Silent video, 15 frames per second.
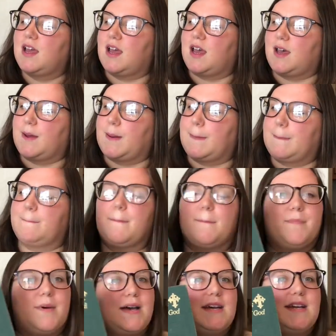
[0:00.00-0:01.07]

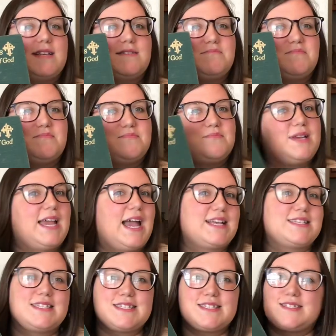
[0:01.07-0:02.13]
but it
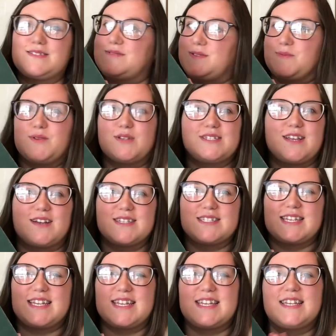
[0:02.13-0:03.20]
has some good songs
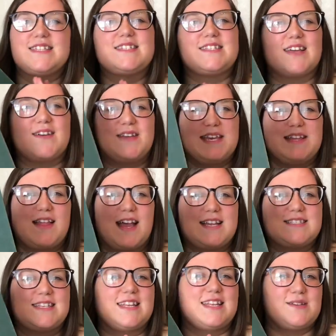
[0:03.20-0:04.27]
in it, so he
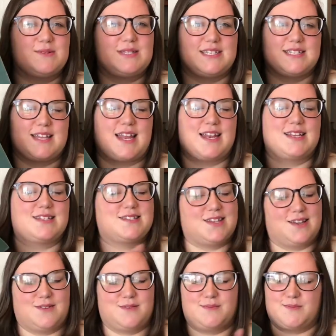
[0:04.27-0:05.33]
liked it and he was excited,
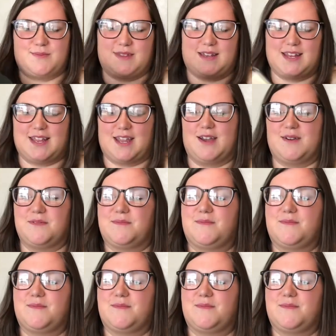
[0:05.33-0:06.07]
so there you go.